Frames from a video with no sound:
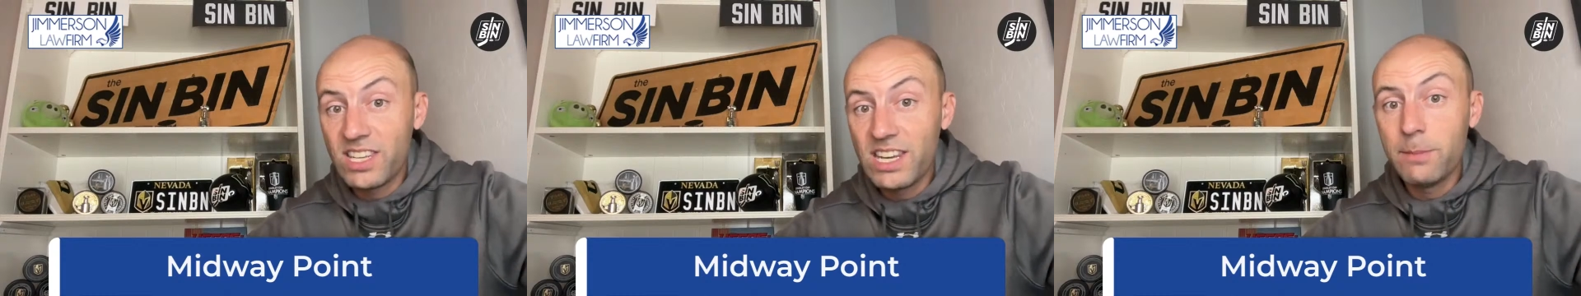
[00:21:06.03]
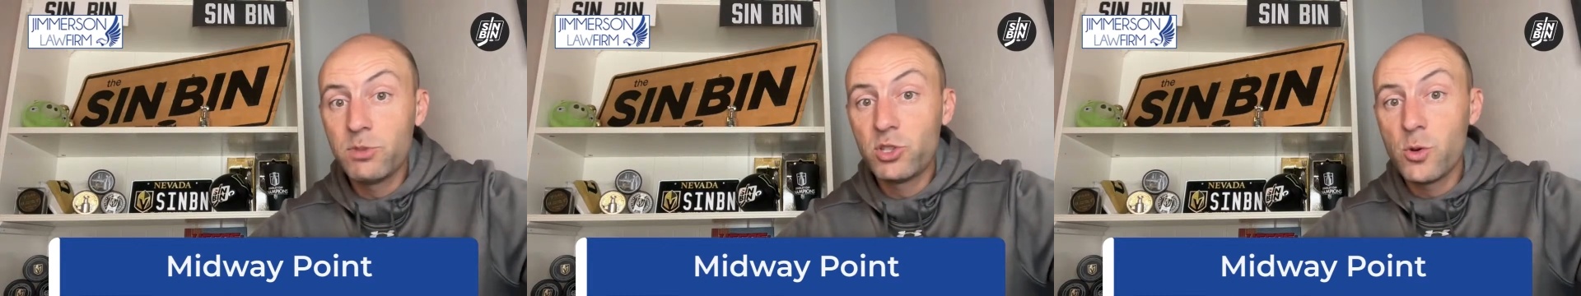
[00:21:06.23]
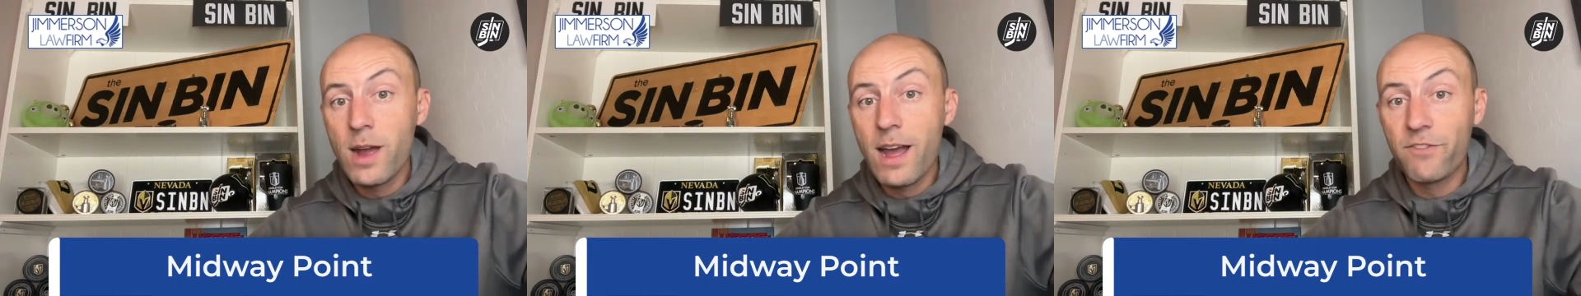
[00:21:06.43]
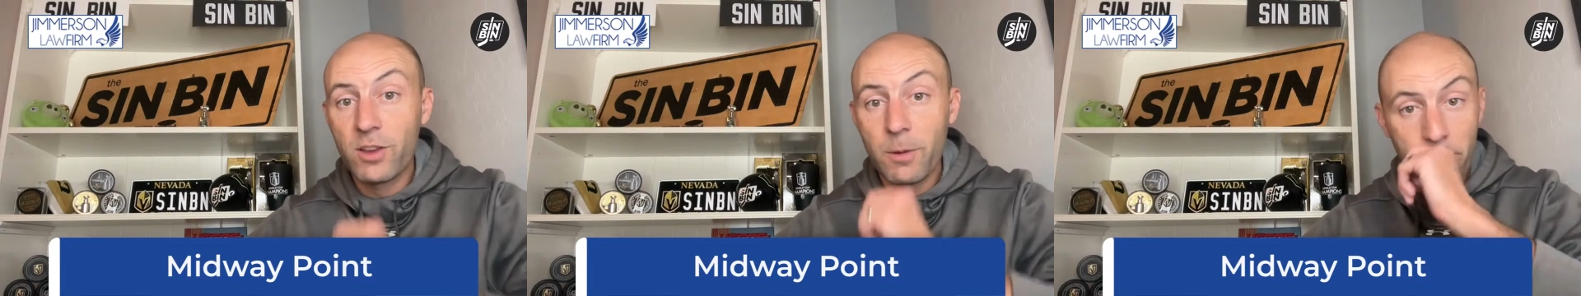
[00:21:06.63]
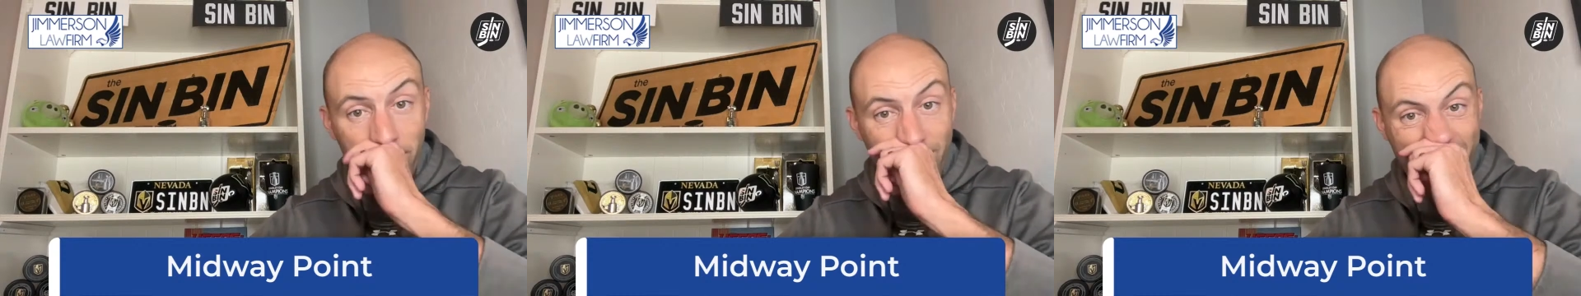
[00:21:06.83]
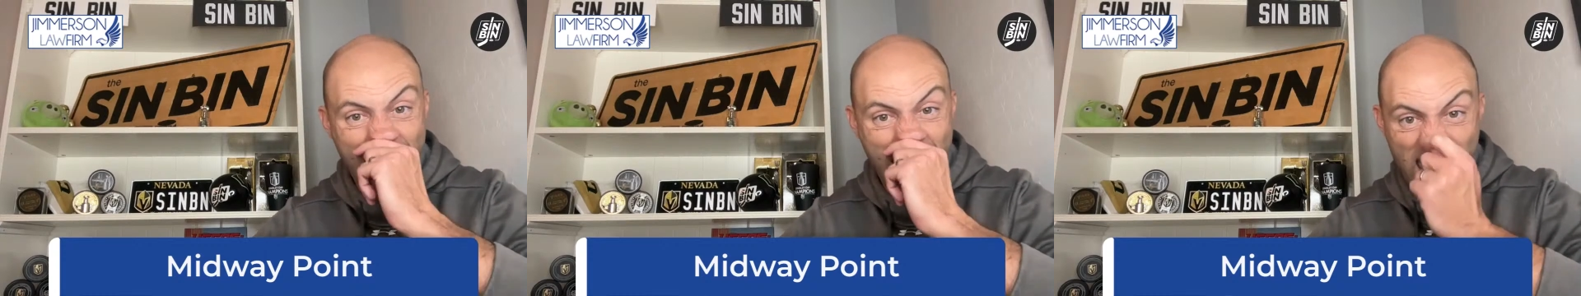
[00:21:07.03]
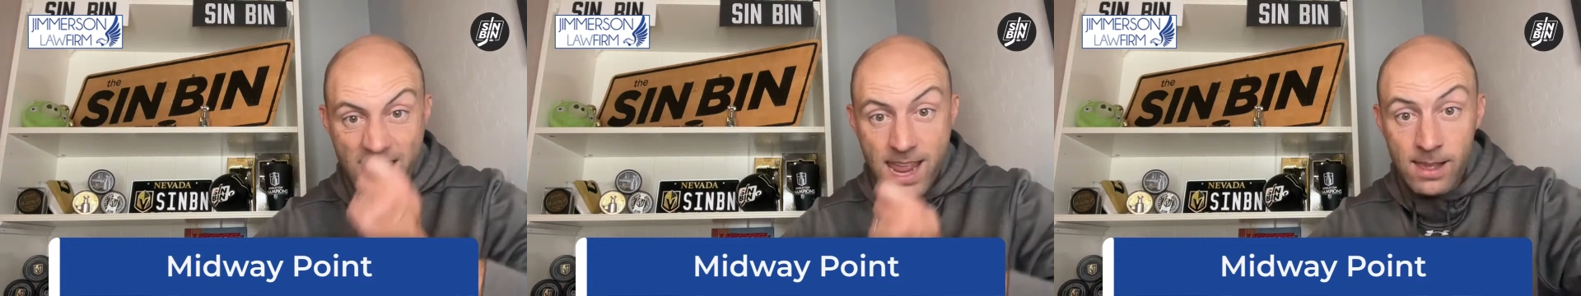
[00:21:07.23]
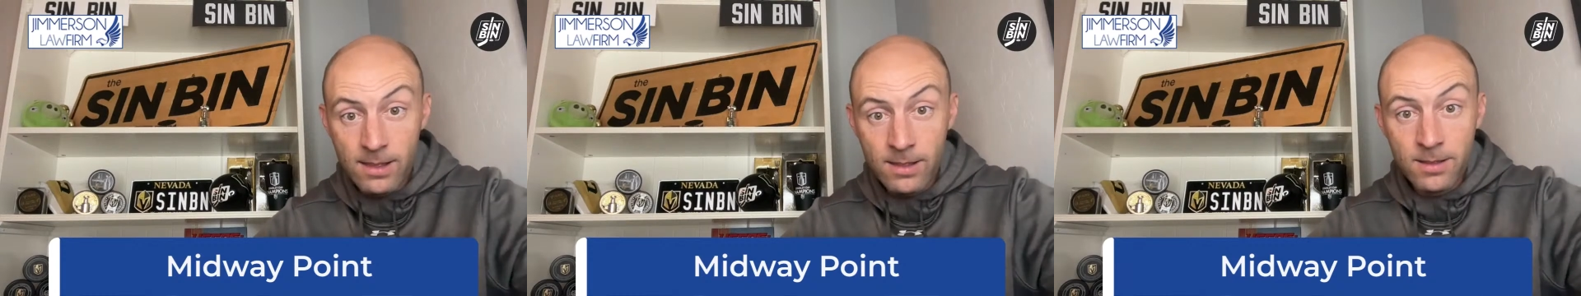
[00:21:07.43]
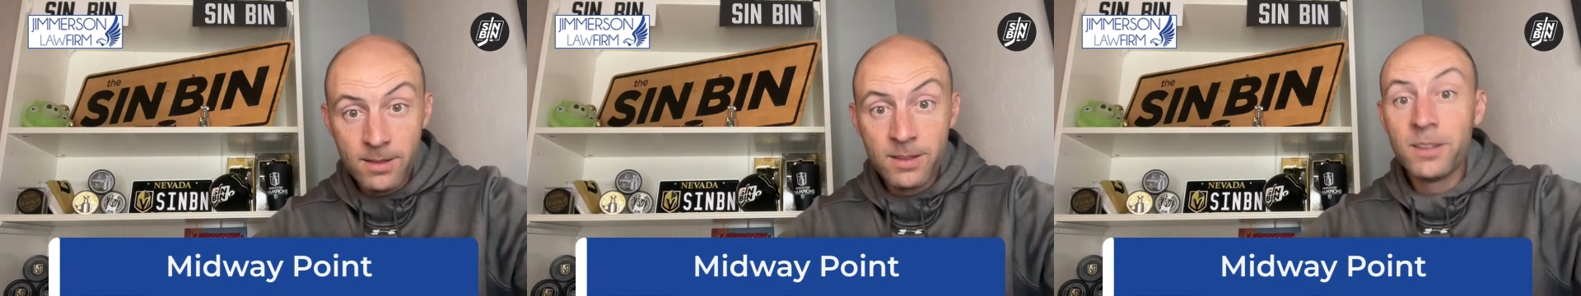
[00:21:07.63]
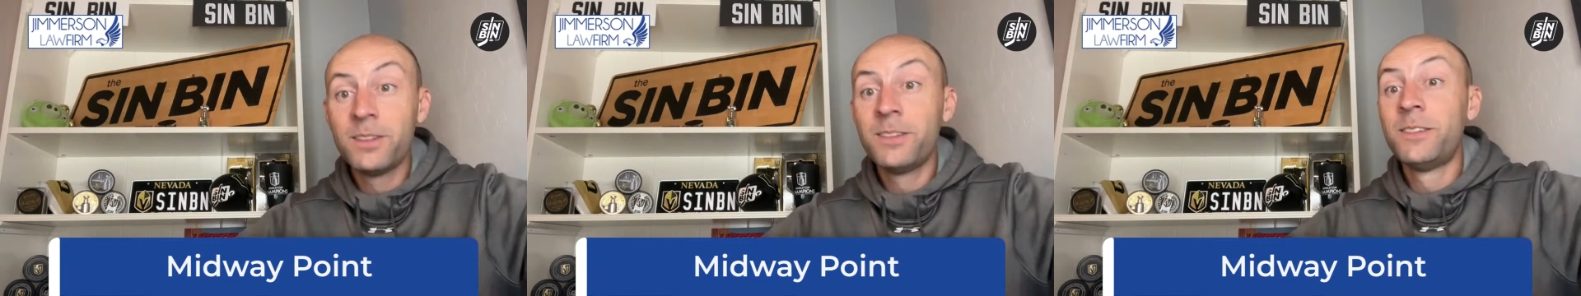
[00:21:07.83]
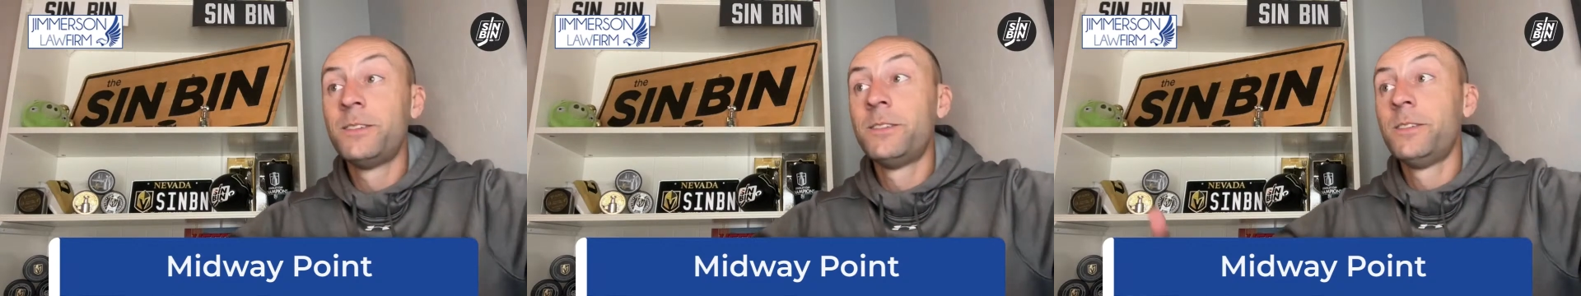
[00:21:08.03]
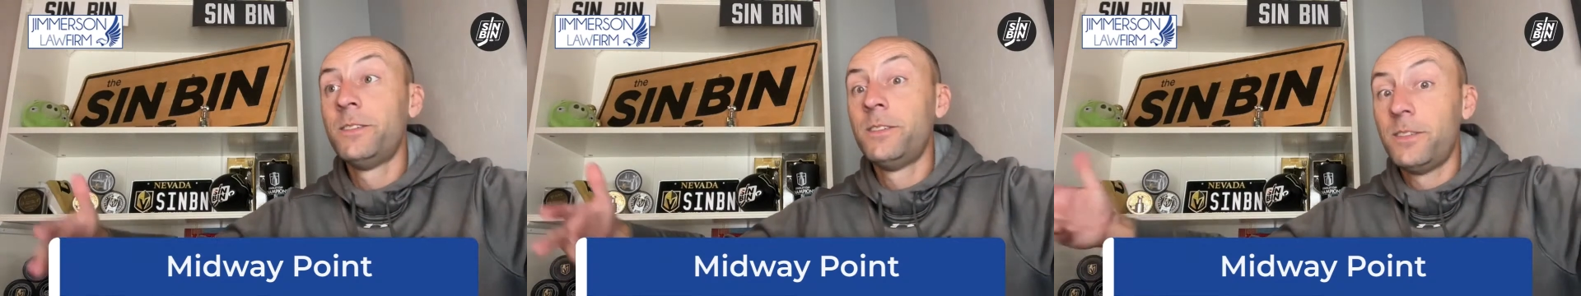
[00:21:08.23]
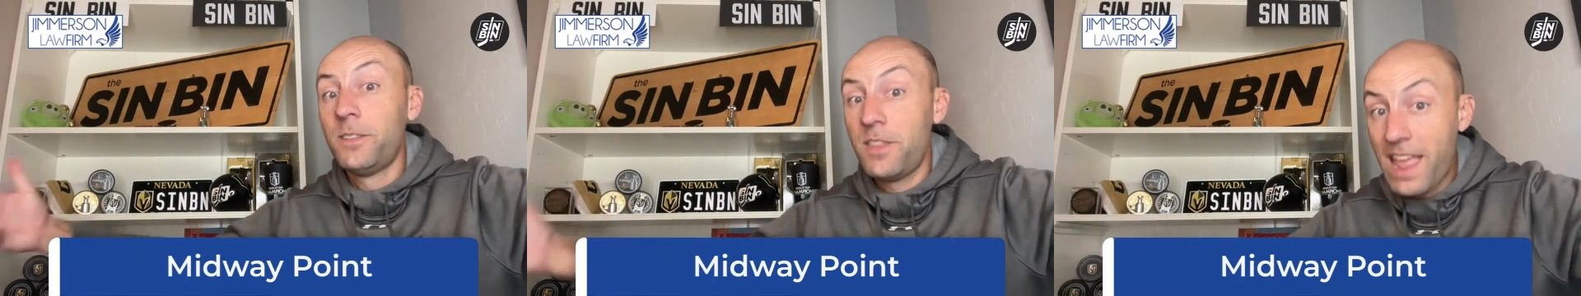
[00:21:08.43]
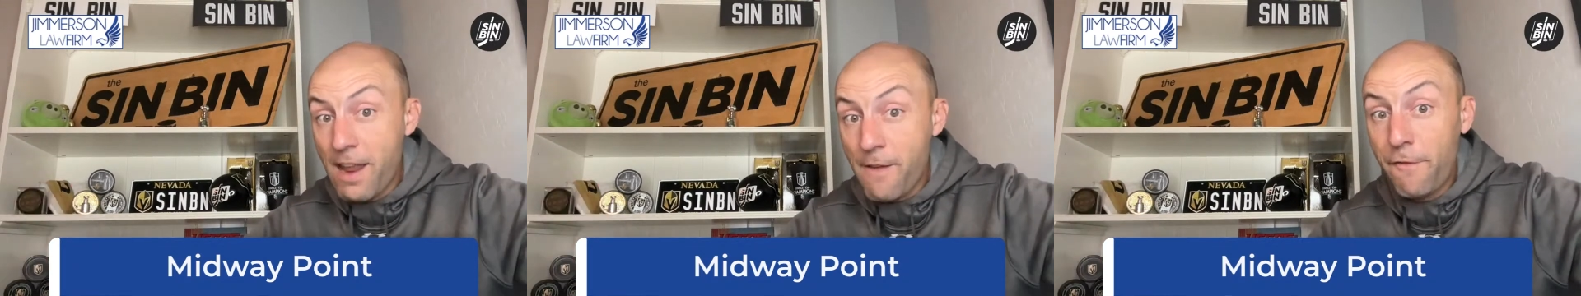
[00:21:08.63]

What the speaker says: teams you have to play, they